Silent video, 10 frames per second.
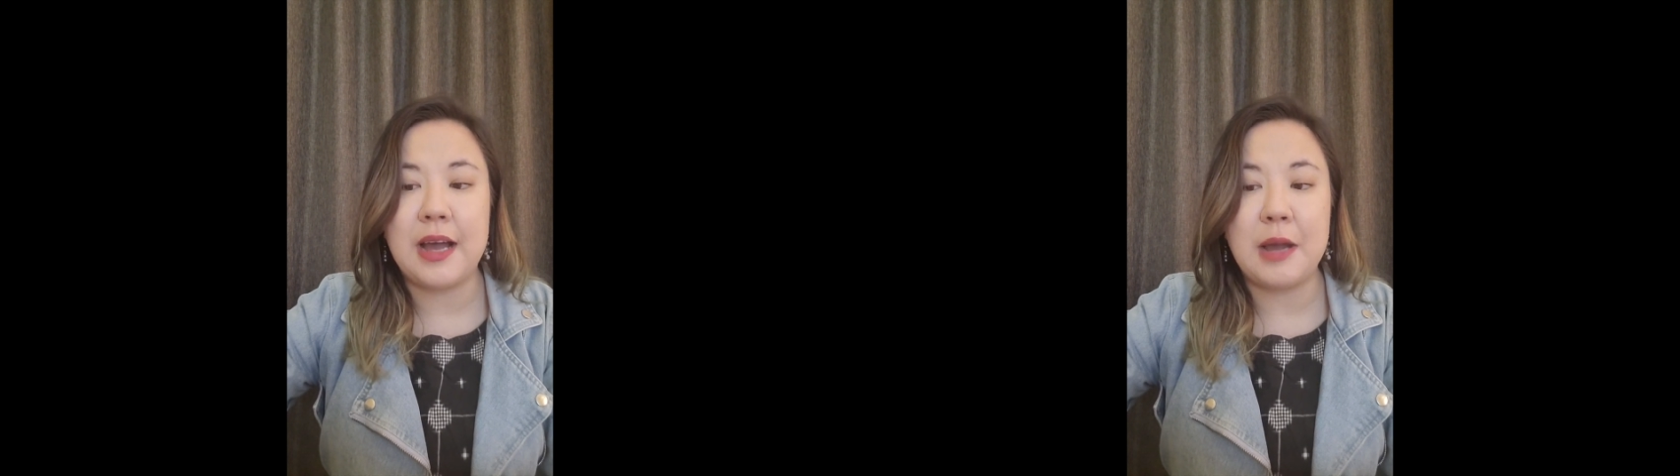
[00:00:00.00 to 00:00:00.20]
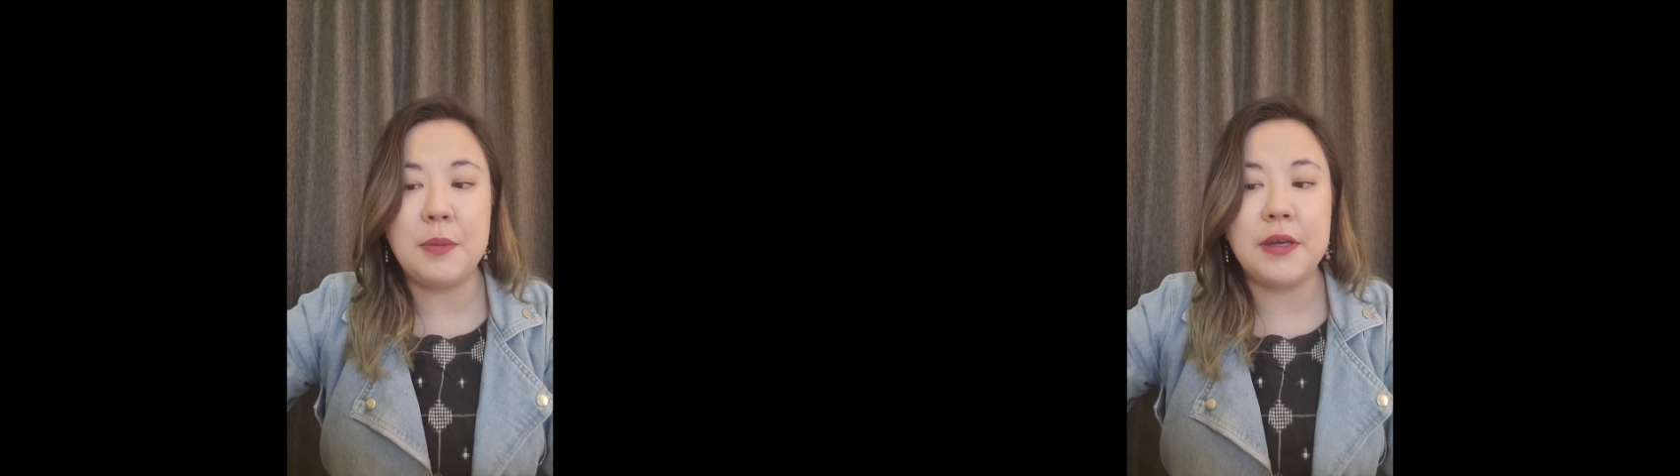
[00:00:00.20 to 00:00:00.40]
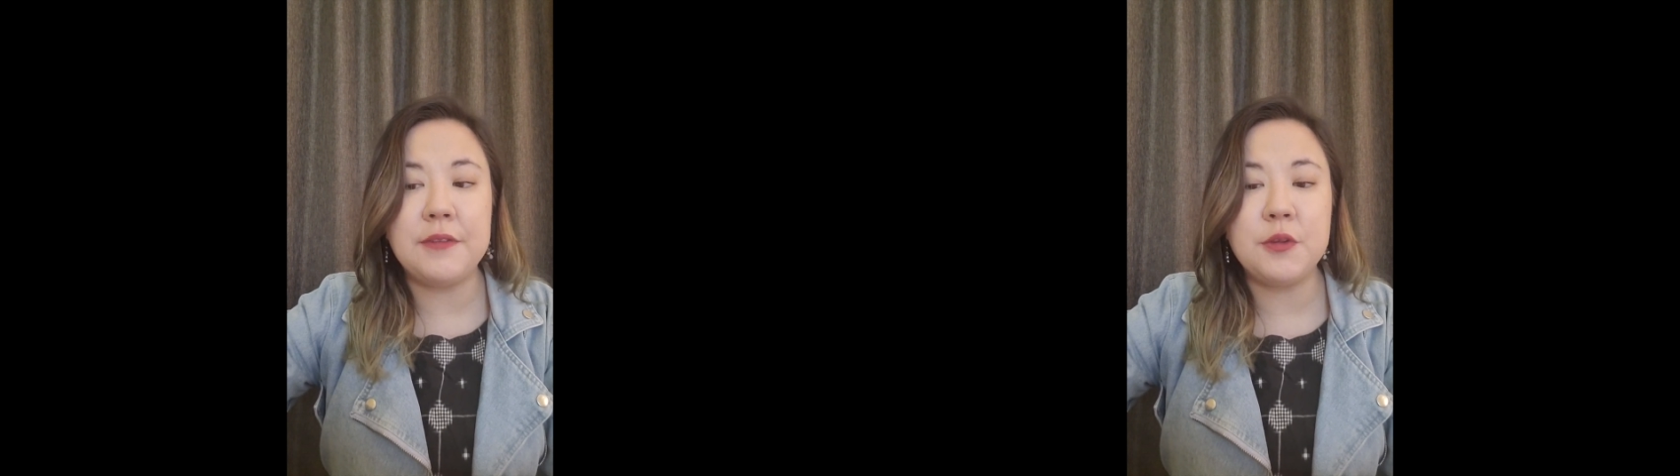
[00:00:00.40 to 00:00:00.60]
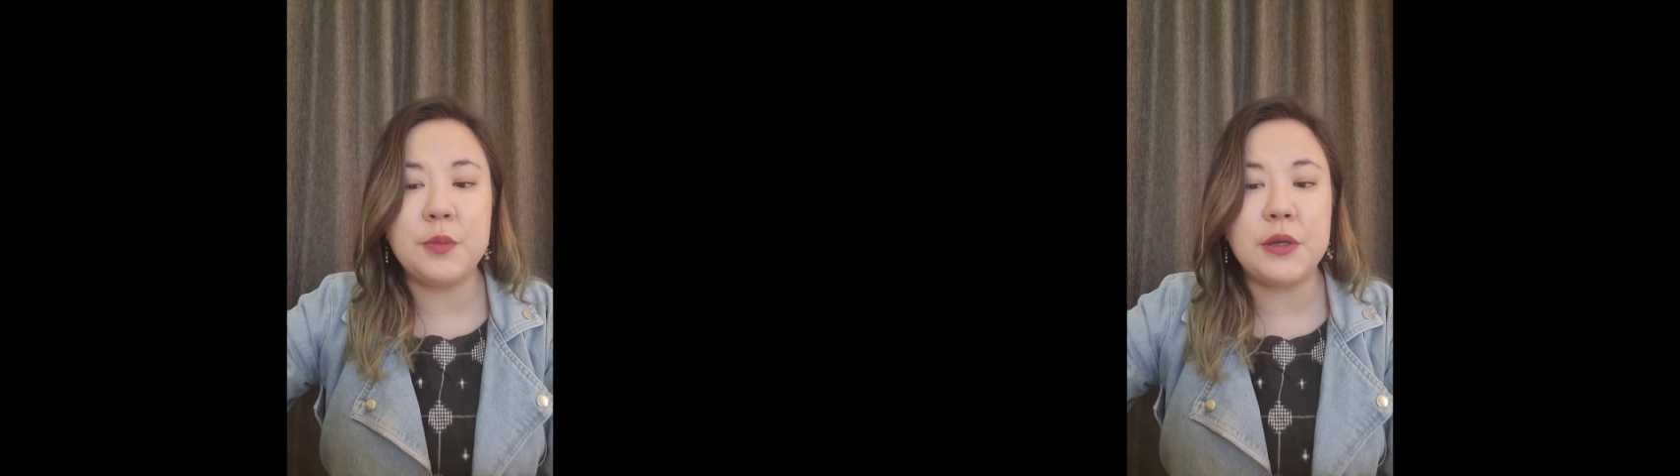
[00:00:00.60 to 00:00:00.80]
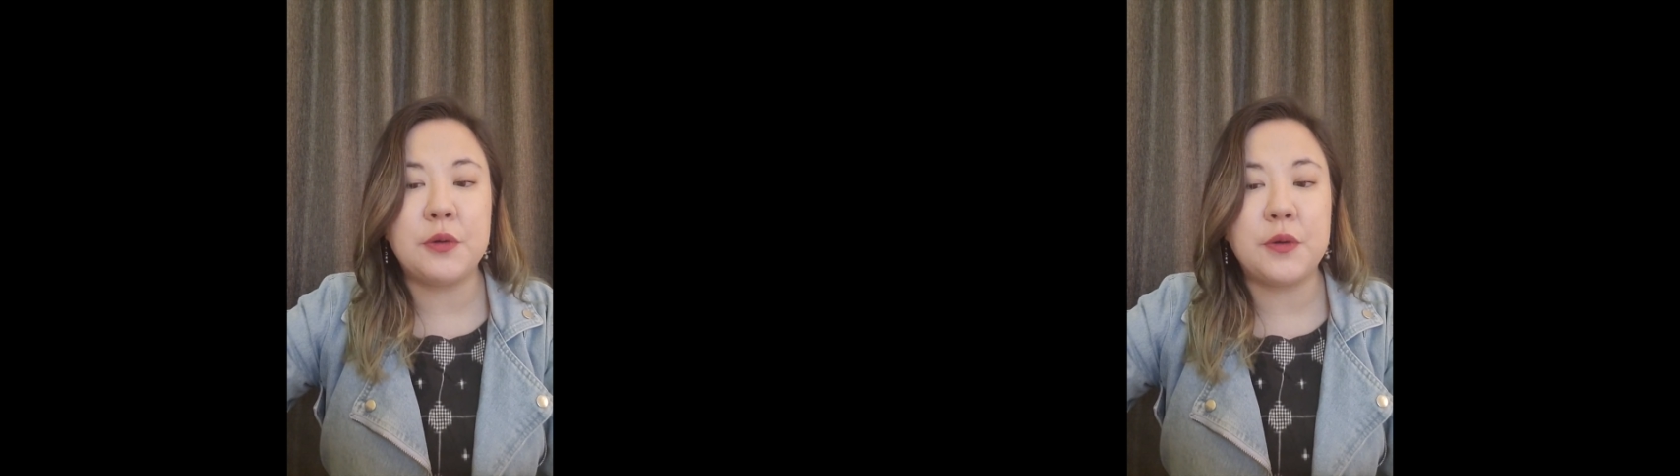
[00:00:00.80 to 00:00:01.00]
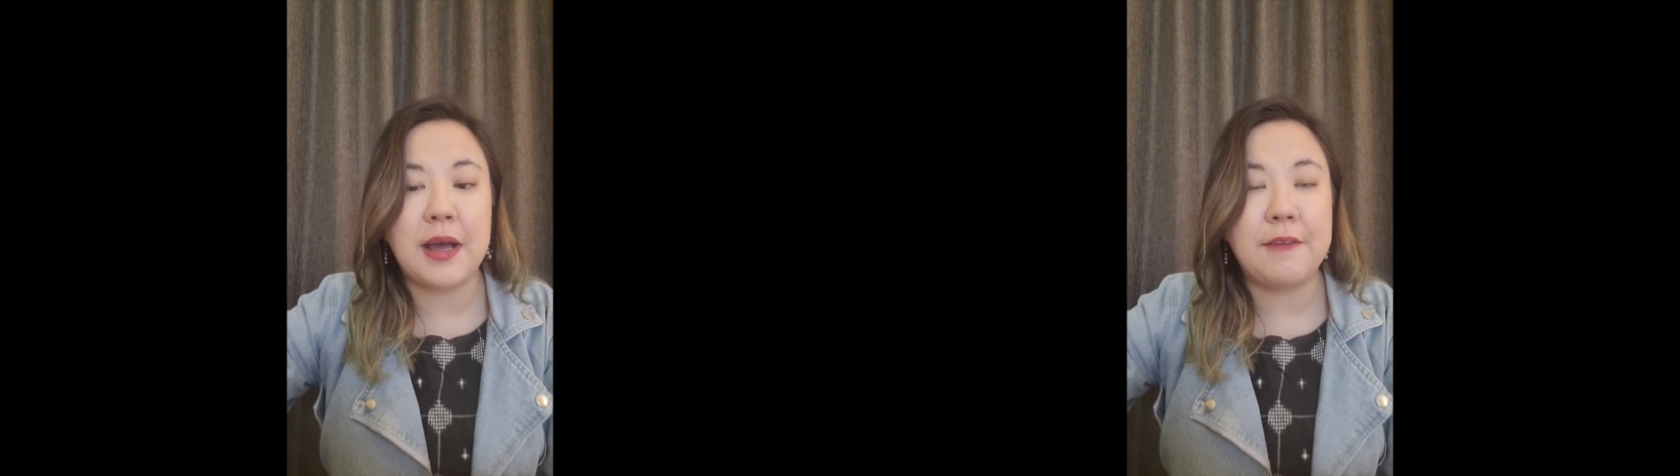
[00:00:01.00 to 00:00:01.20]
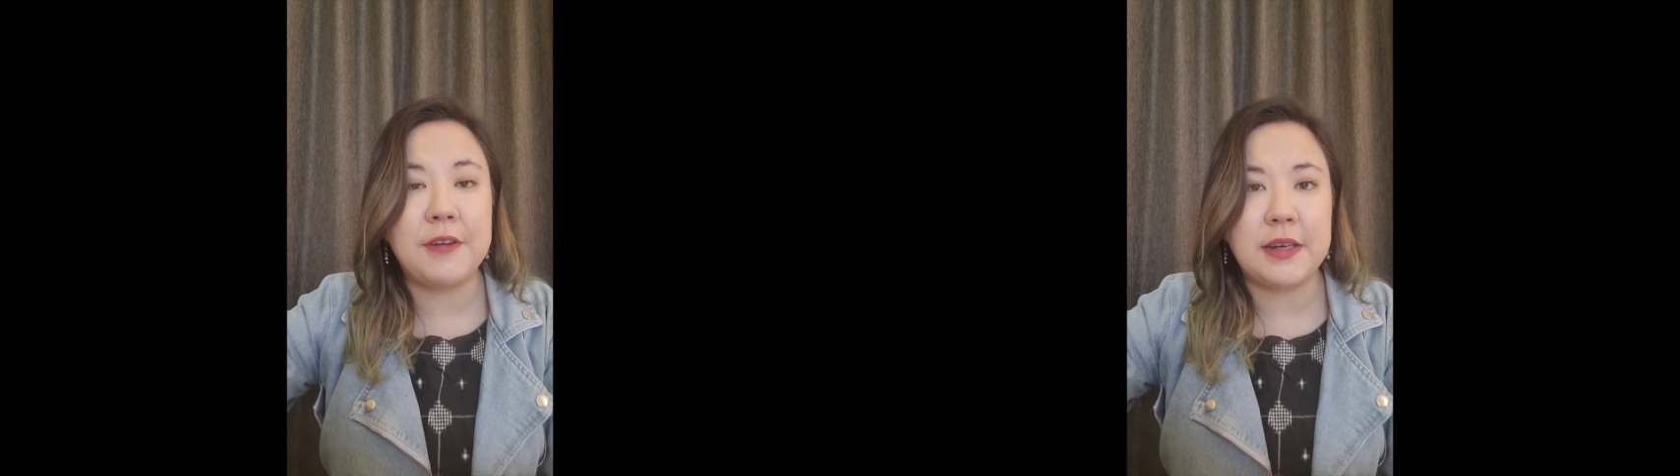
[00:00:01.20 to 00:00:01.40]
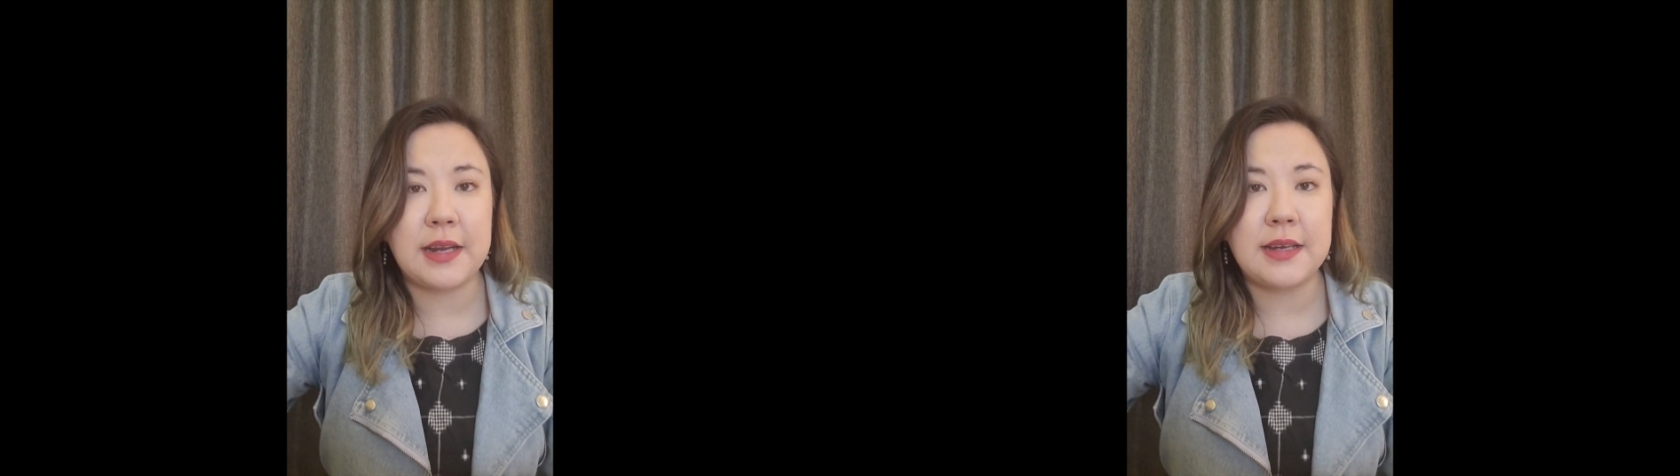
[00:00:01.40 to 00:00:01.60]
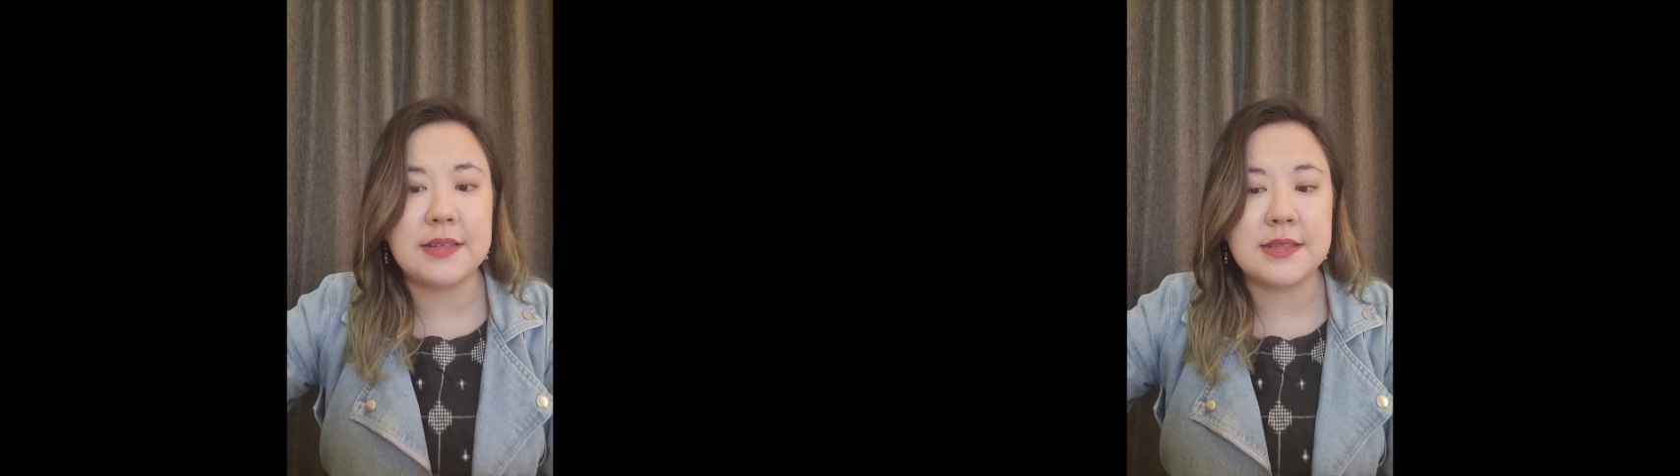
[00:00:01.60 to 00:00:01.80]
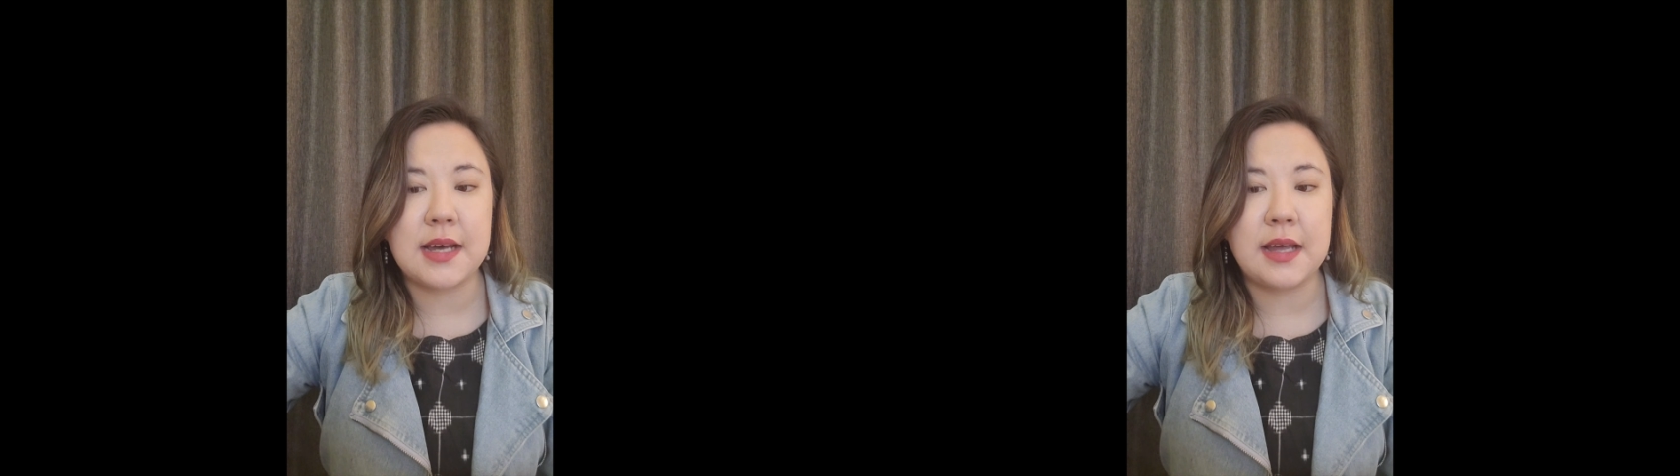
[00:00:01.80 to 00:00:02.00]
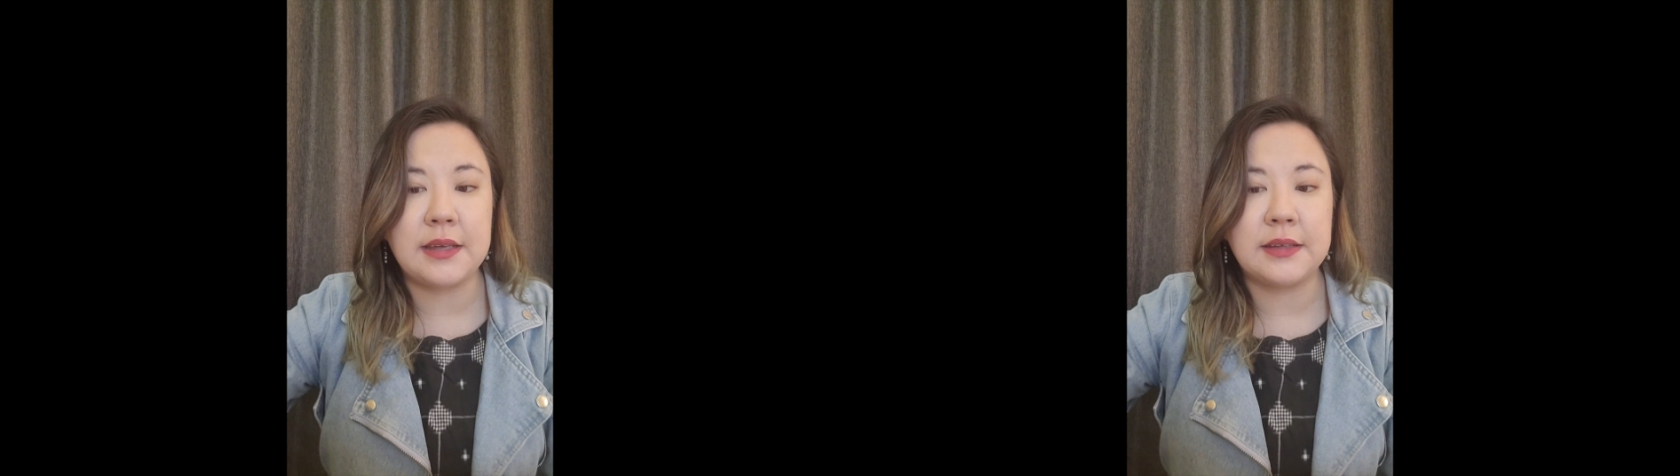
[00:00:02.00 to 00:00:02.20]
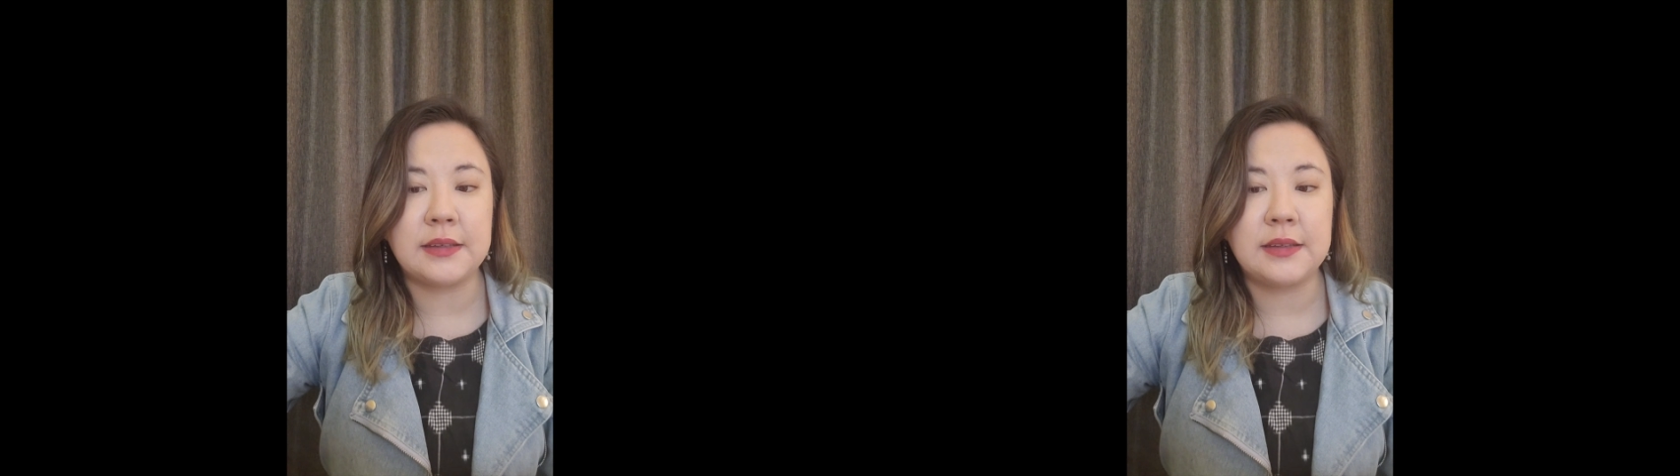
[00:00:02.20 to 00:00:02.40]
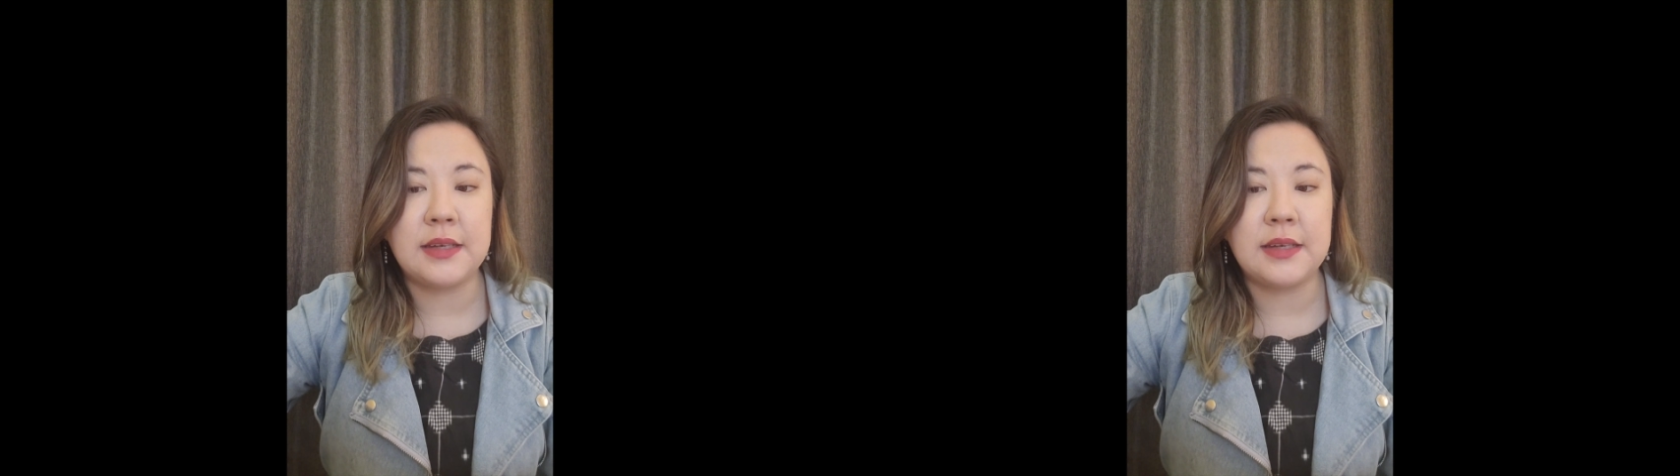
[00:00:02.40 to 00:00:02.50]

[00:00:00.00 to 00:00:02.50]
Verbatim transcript: I believe that we all have an innate desire